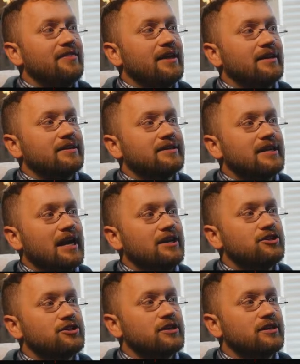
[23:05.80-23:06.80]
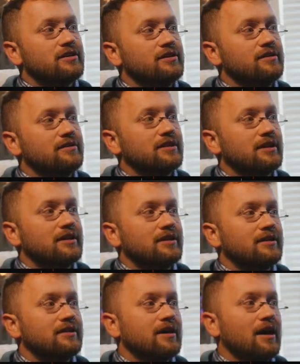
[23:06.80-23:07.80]
then tension,
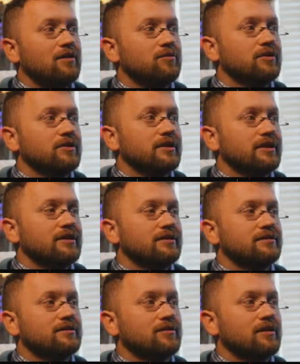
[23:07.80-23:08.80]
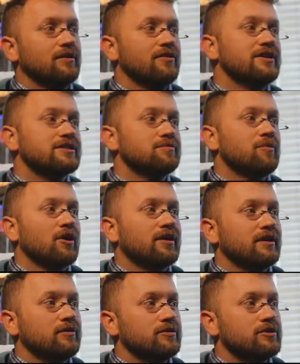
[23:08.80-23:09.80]
not really. Well, in this
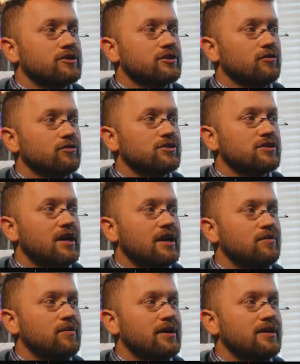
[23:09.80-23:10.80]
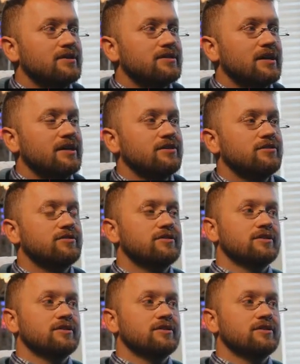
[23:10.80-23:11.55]
market, it would just go sideways, and